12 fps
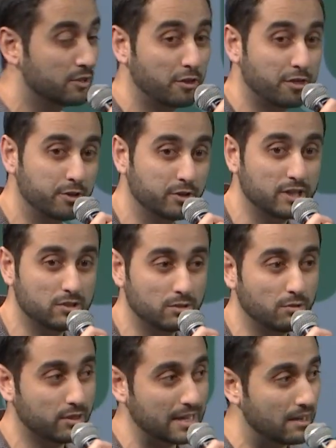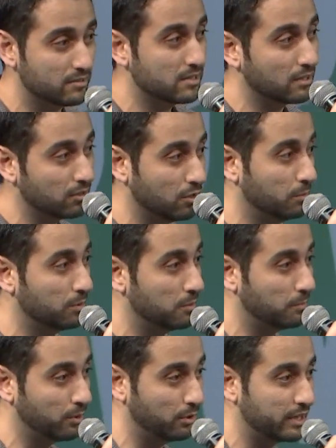to 32,000 global
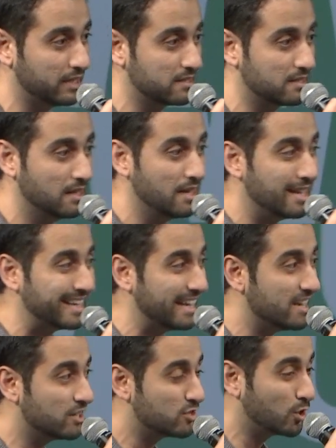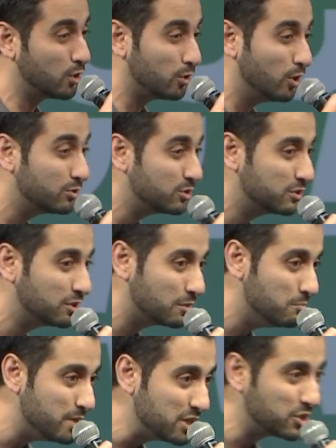employees, getting us closer to
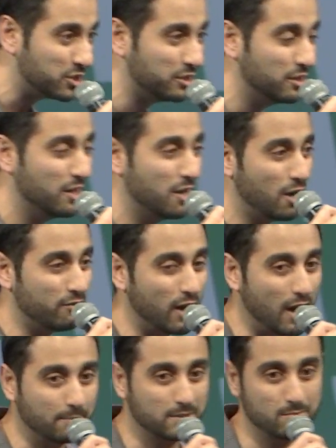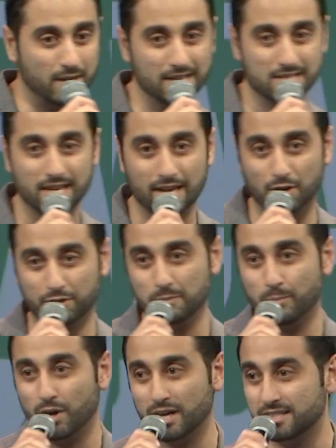the mission of optimizing health
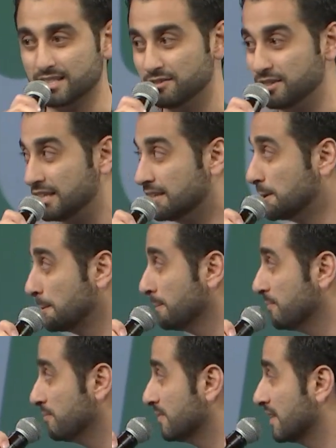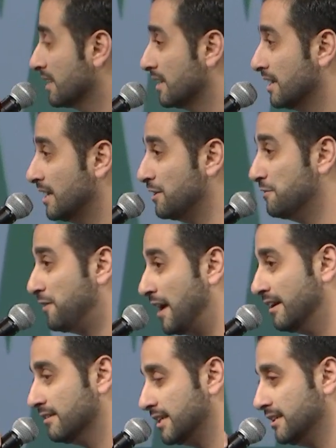and productivity. And
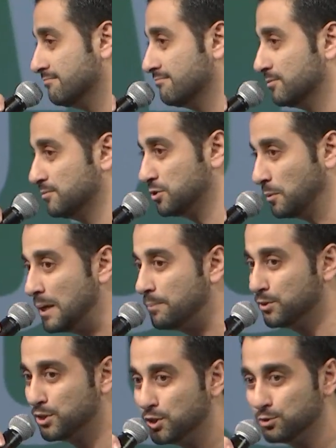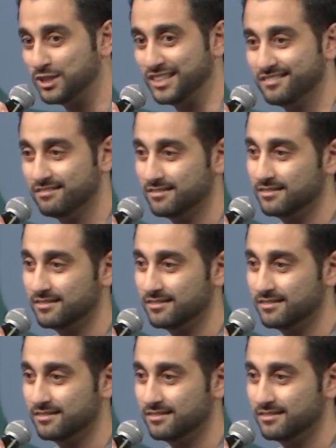finally, do people use it?